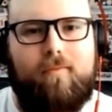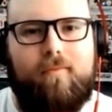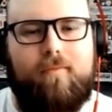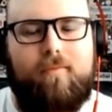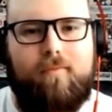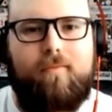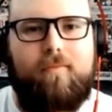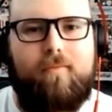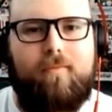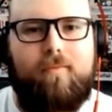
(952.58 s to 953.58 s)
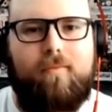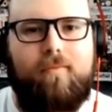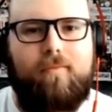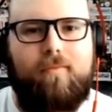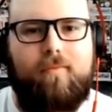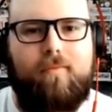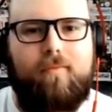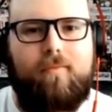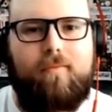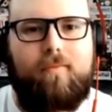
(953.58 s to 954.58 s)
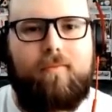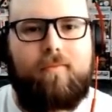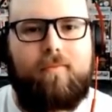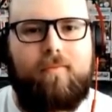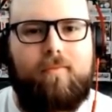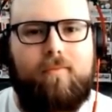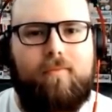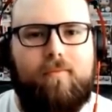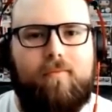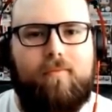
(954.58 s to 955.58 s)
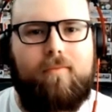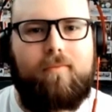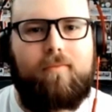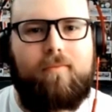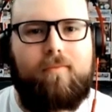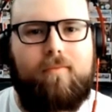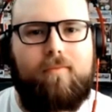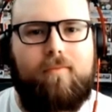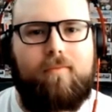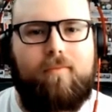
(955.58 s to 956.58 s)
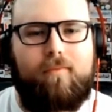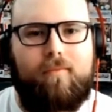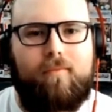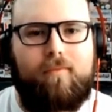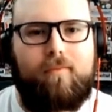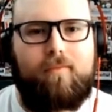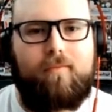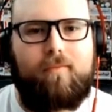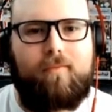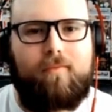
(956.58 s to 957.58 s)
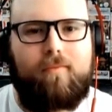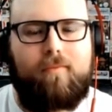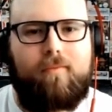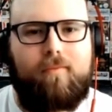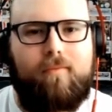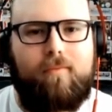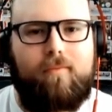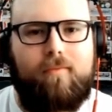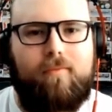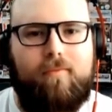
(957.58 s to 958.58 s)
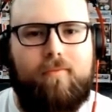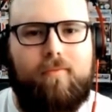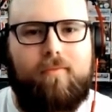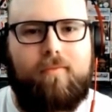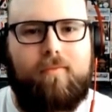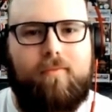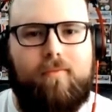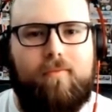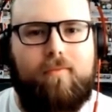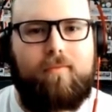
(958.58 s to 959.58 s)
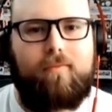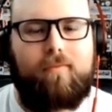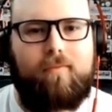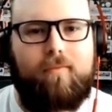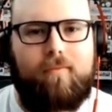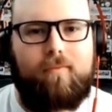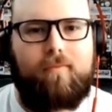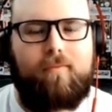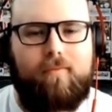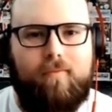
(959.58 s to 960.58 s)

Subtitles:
(not speaking)